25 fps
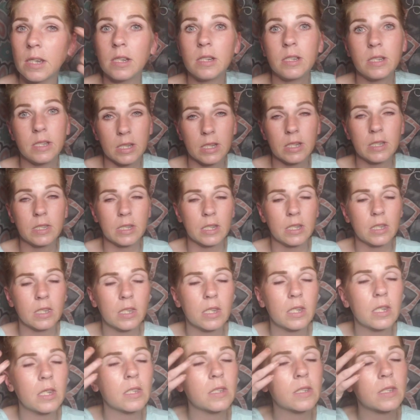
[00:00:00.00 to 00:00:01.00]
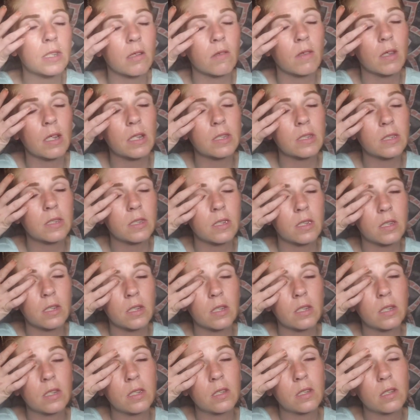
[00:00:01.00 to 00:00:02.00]
and decently, so let's
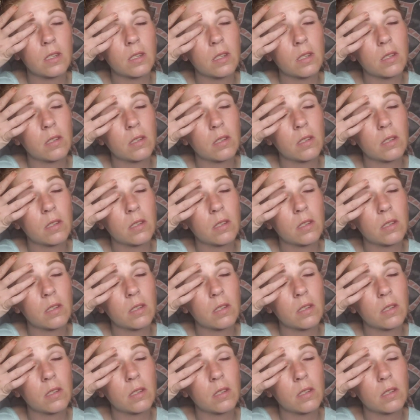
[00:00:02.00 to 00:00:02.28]
see.